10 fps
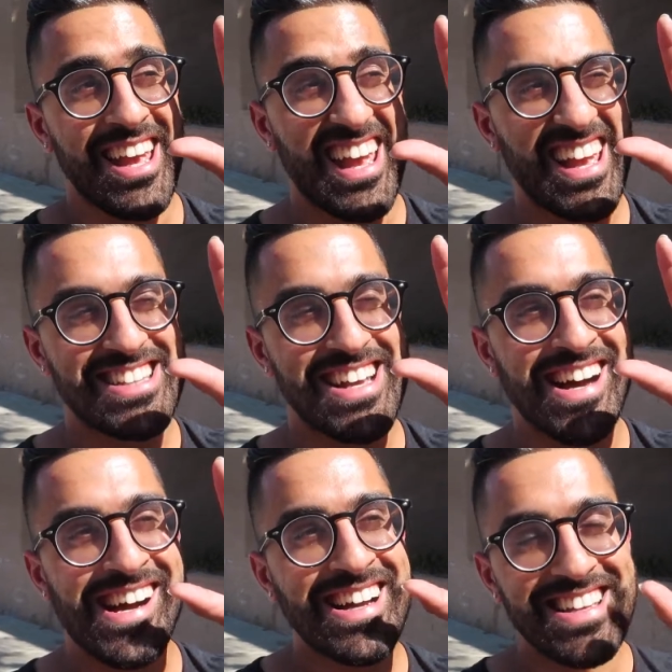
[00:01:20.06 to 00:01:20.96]
And
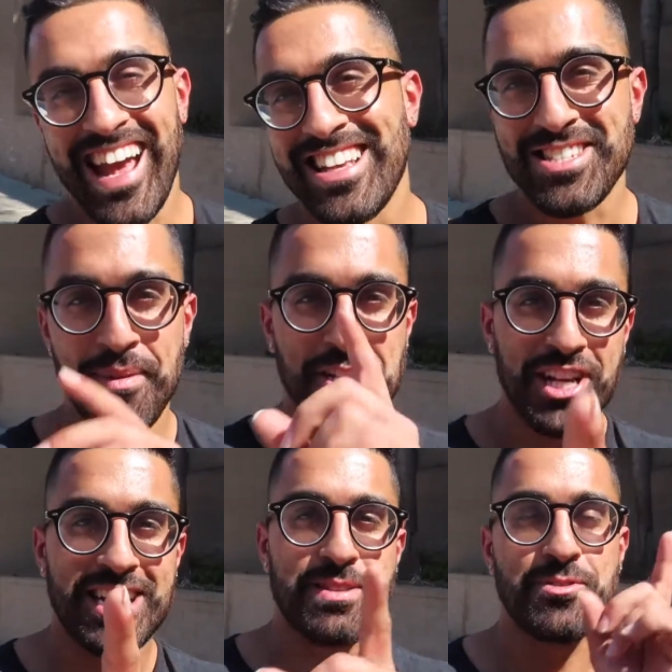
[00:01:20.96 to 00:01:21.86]
yeah, so make sure
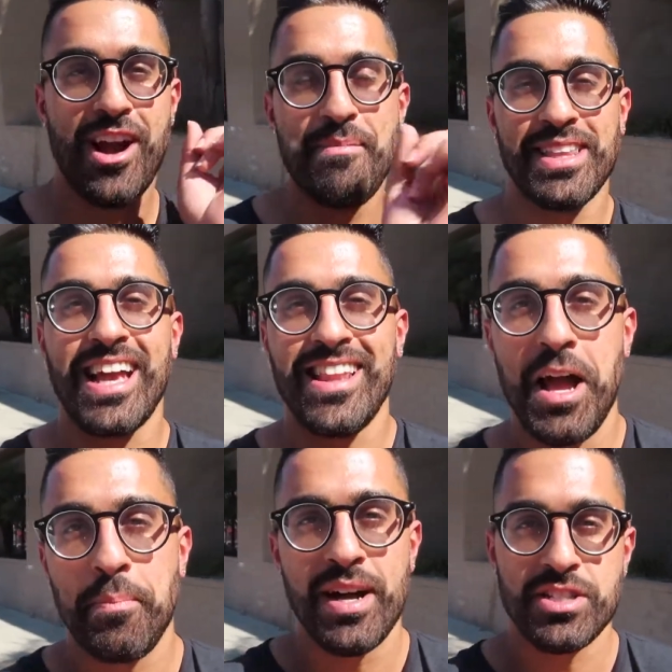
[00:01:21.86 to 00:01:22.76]
you guys subscribe, hit that
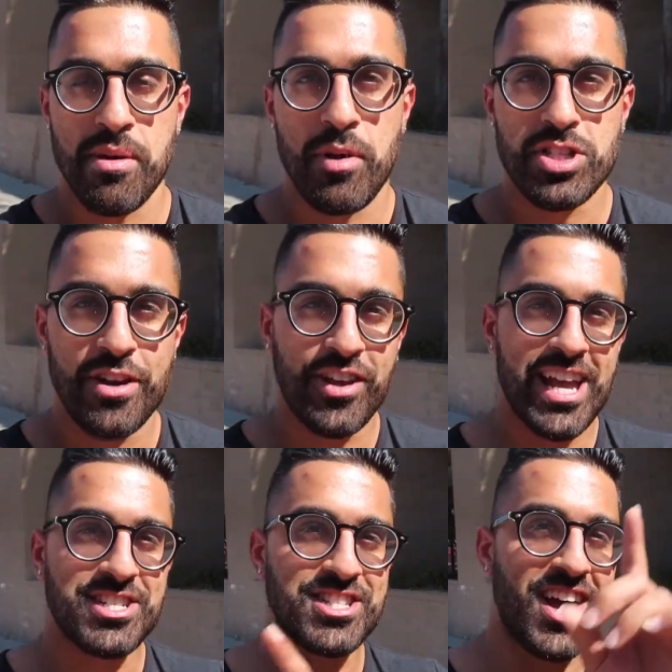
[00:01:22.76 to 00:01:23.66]
like button, turn post
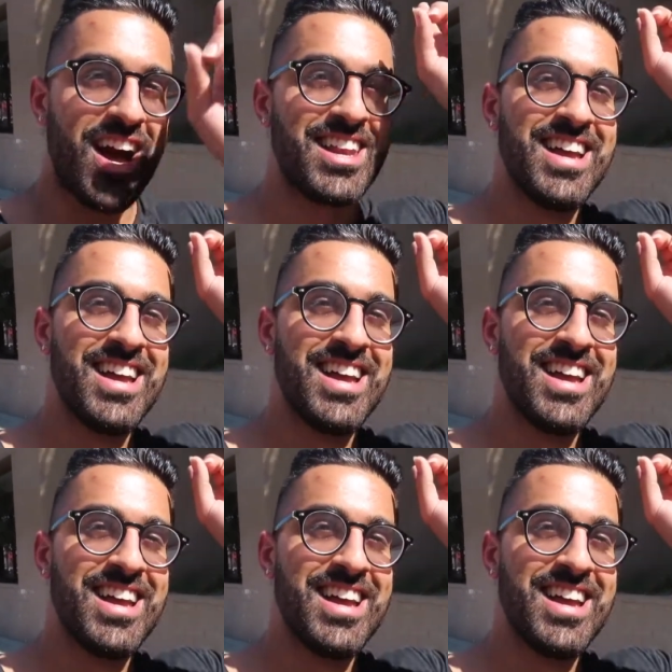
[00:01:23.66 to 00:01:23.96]
notifications on.